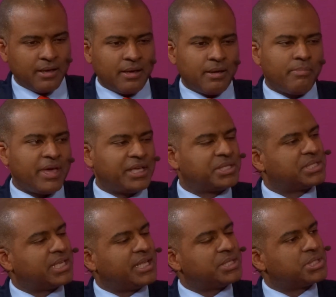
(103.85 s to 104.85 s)
Makes
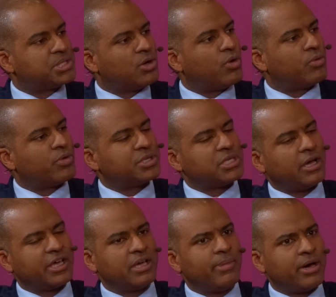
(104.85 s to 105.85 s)
sense. So when we're
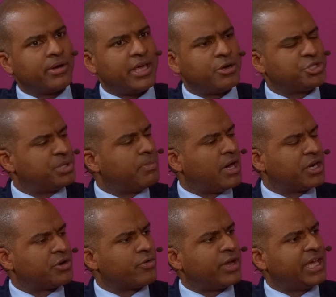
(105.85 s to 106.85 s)
talking about energy
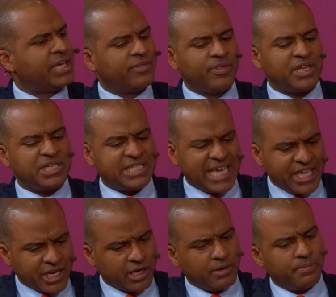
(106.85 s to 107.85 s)
monitoring and the
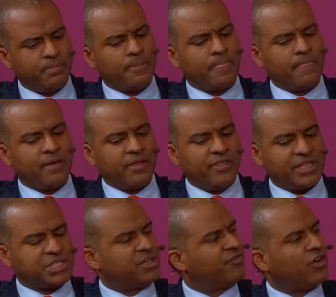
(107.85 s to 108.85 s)
data that's
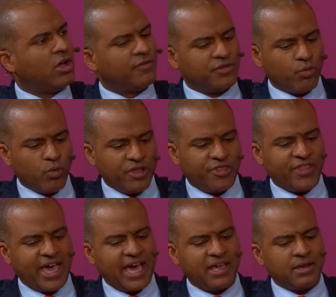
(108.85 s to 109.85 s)
involved with
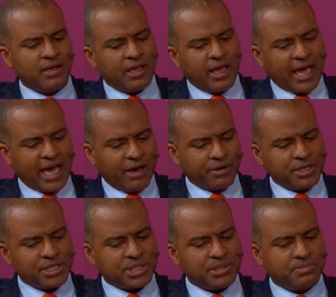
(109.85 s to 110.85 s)
that, how
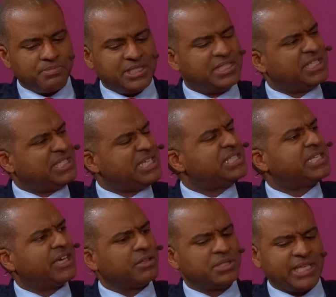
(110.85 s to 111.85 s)
does the
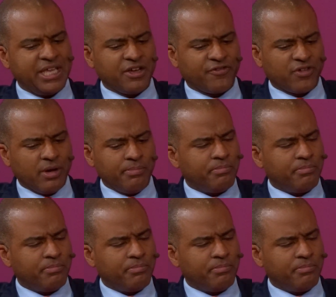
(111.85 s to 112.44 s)
detailed data from